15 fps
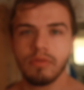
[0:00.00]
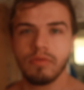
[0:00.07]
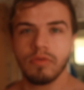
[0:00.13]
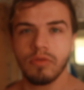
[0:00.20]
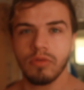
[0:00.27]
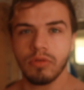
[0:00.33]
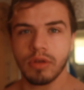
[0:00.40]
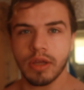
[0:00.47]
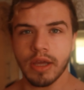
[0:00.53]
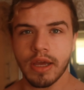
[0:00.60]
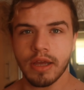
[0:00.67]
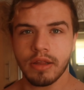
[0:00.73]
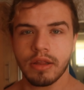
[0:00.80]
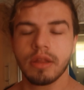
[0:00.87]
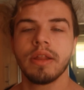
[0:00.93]

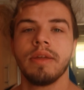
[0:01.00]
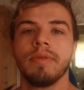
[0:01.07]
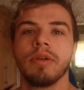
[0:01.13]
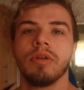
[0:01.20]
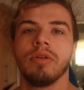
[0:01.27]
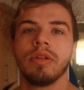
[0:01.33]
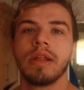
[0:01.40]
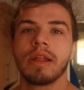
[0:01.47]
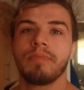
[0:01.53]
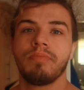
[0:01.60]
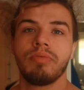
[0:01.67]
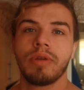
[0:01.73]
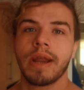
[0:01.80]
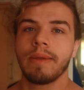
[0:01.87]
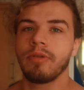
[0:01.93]
focus. There we go. That's
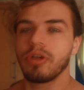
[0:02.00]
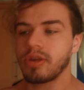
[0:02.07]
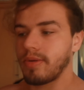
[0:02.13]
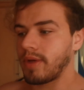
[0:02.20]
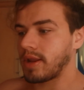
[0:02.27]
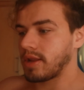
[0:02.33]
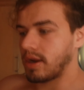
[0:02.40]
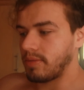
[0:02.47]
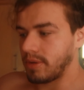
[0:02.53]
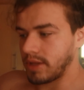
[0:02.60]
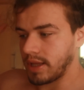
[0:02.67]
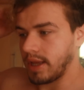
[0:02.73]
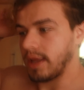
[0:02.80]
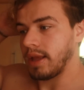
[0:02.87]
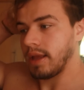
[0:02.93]
pretty much how I start my
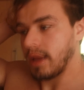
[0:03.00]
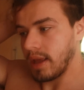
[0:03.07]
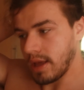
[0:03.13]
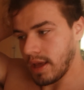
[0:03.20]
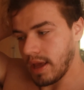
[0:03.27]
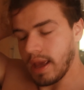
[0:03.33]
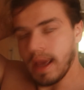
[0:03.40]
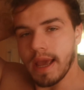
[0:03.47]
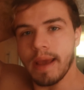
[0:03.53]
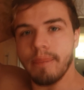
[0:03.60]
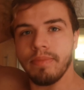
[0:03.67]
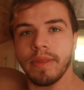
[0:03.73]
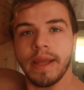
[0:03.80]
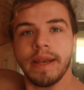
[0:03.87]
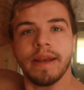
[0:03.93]
day,
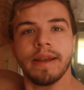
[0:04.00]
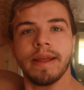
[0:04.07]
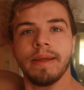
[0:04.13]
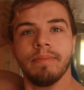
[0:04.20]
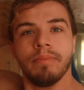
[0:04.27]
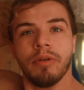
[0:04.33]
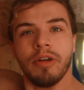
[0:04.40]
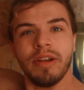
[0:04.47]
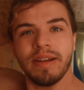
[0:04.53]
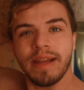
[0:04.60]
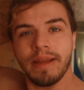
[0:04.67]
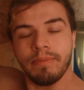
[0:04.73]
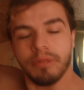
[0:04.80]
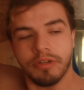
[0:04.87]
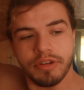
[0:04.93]

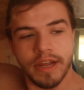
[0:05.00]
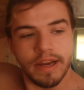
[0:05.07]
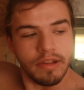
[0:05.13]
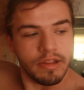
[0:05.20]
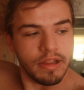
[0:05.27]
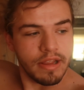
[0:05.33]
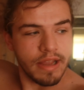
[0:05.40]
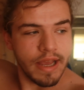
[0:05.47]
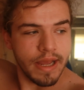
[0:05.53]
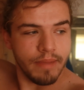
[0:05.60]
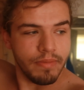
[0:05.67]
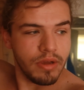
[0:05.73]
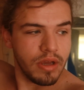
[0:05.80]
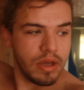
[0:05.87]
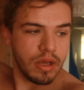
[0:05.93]
99.9% of the
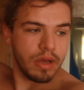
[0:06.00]
time.